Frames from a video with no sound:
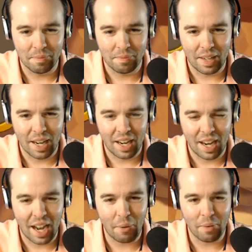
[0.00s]
you didn't
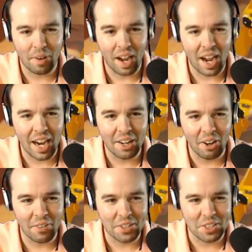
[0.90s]
put a foot! I know, I
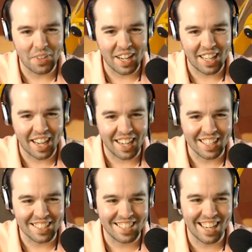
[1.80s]
wasn't ready yet. I didn't
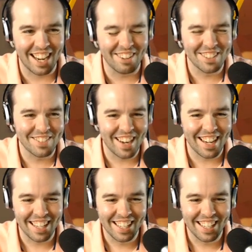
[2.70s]
say I was ready.